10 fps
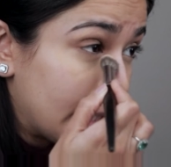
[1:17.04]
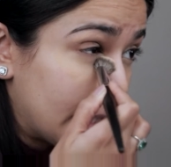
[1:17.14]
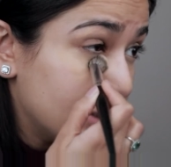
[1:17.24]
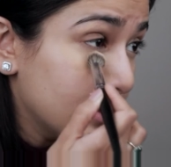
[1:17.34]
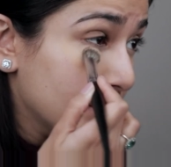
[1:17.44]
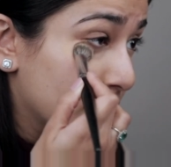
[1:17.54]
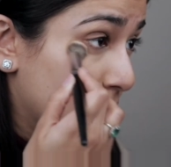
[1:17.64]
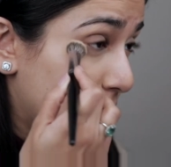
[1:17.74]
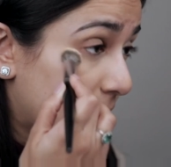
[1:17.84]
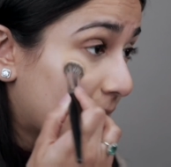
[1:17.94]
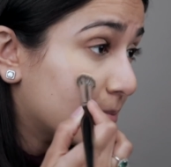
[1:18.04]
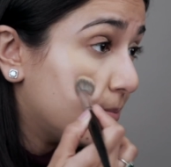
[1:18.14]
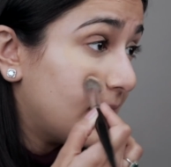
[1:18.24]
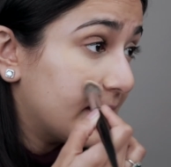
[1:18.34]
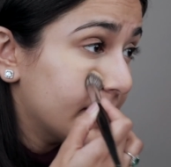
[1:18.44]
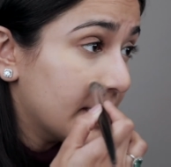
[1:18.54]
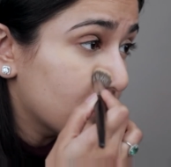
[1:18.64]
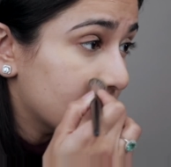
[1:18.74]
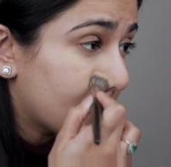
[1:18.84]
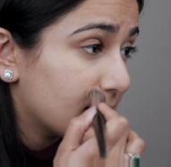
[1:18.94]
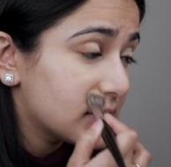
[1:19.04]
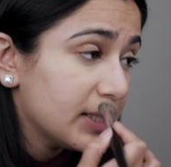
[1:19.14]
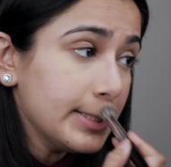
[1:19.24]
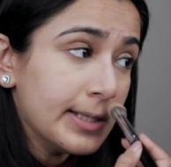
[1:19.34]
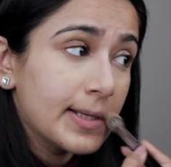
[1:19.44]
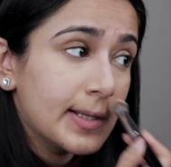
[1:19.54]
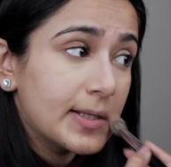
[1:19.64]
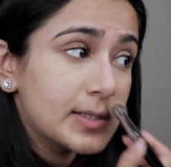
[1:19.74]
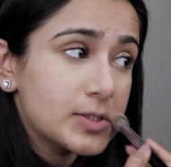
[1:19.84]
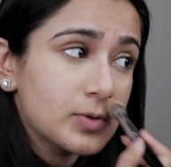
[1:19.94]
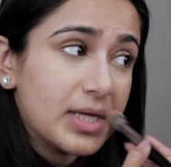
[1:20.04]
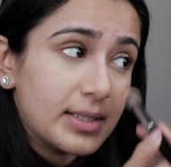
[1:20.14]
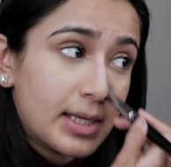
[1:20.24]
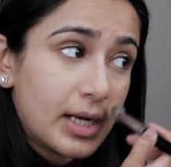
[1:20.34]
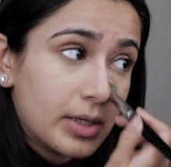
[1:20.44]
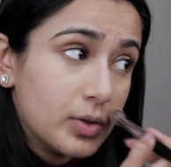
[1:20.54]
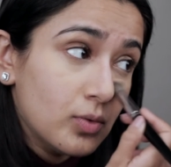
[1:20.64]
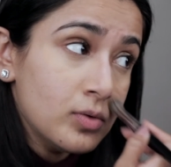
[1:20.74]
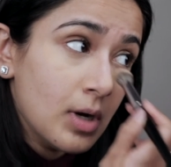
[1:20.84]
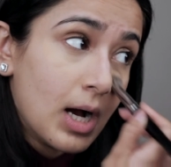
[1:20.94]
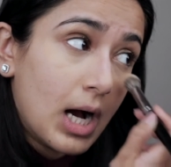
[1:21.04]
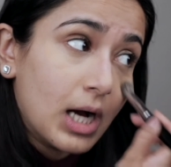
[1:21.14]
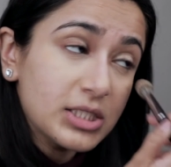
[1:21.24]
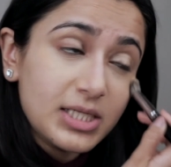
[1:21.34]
in and blend it out nicely so that there are no harsh